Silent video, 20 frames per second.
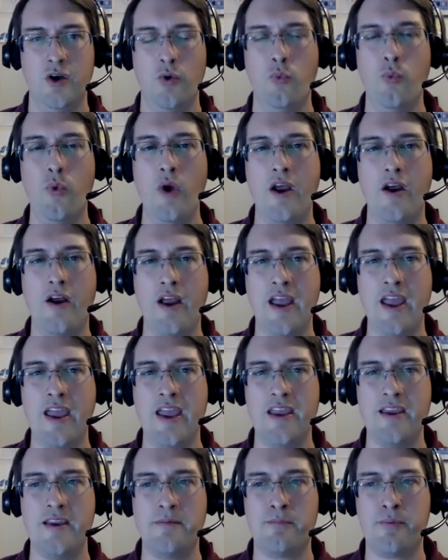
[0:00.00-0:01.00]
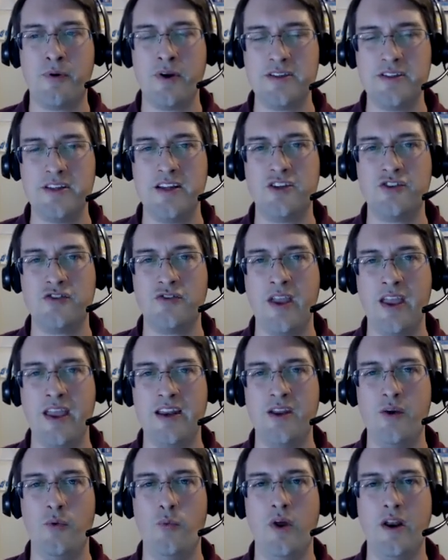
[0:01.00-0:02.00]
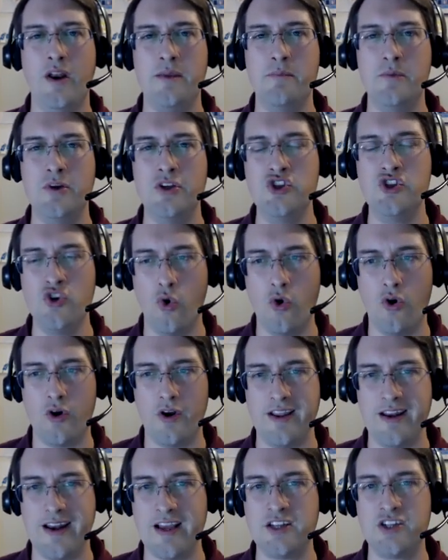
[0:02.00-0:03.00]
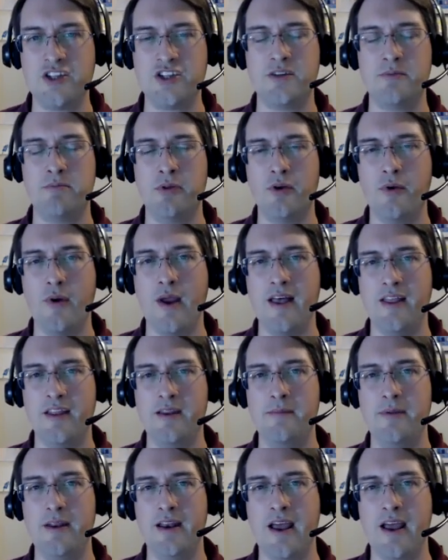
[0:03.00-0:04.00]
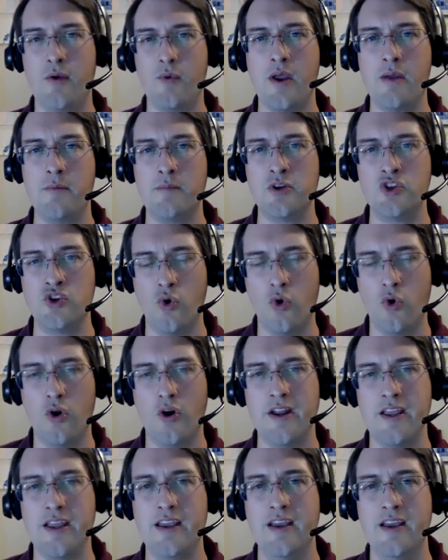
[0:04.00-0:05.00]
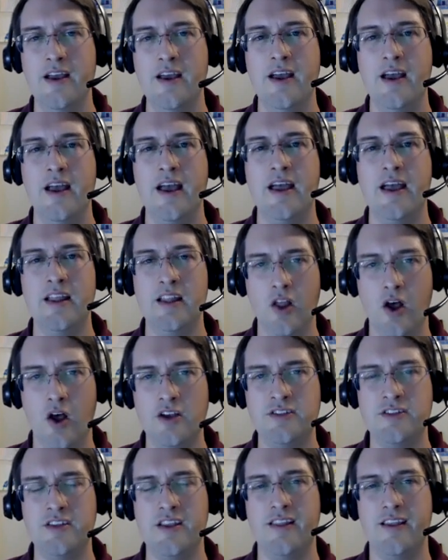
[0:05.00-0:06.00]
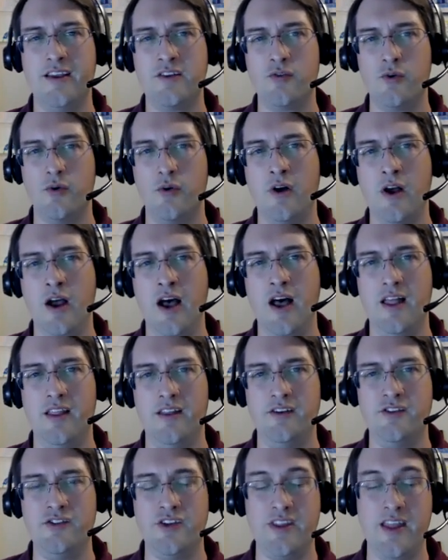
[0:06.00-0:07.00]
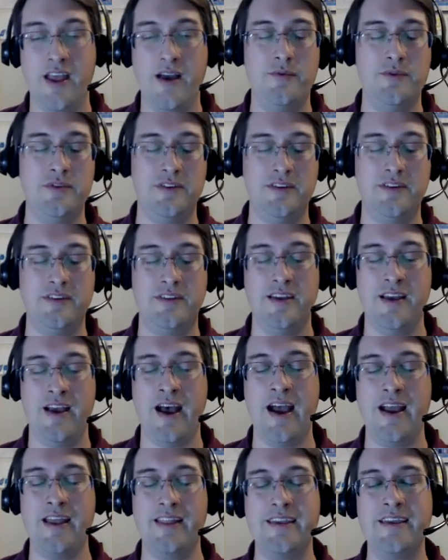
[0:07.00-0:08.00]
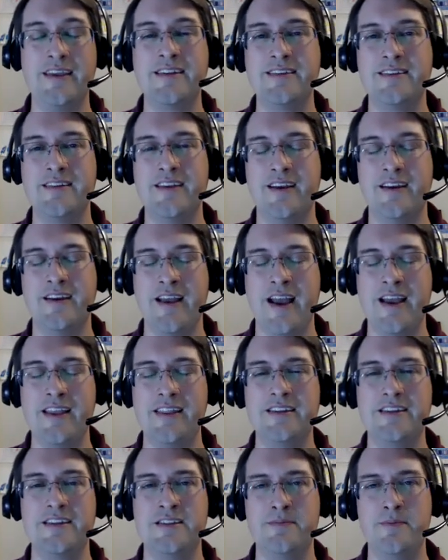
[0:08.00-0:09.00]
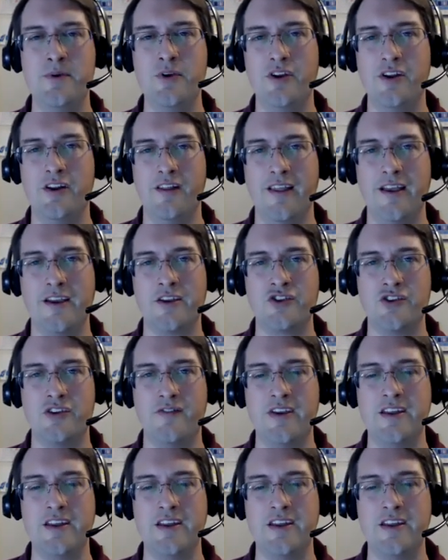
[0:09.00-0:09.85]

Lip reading: where a presidential candidate won a majority, not just a plurality, but an outright majority, and lost the Electoral College. And that was the highly disputed election of